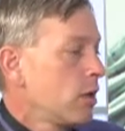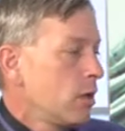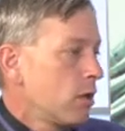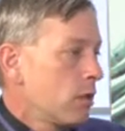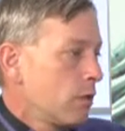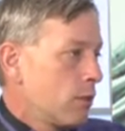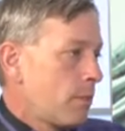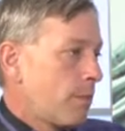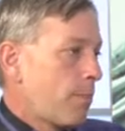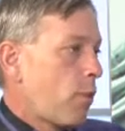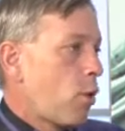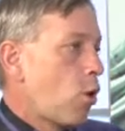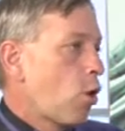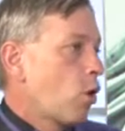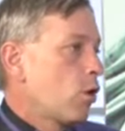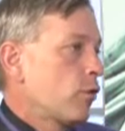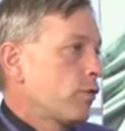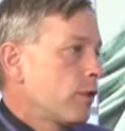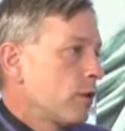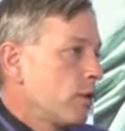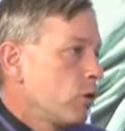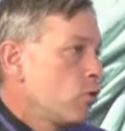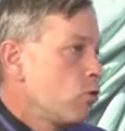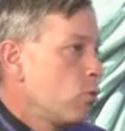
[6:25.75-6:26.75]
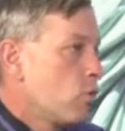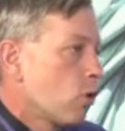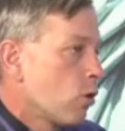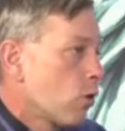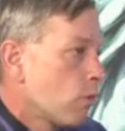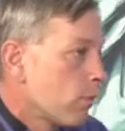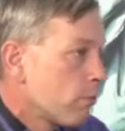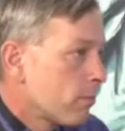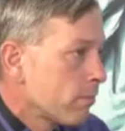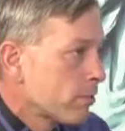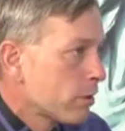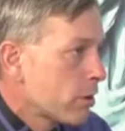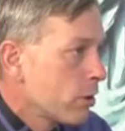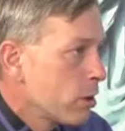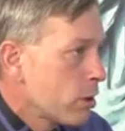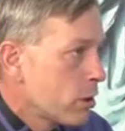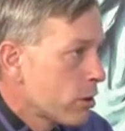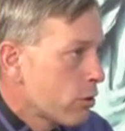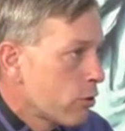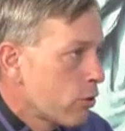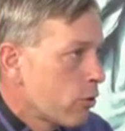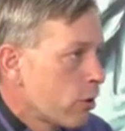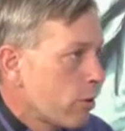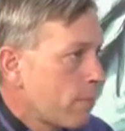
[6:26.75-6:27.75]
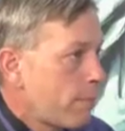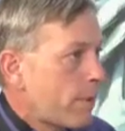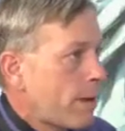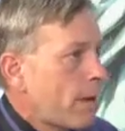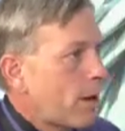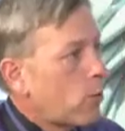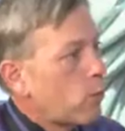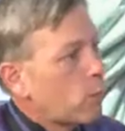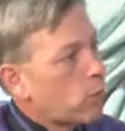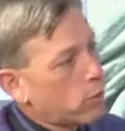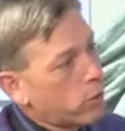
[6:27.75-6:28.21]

the part that you are concerned about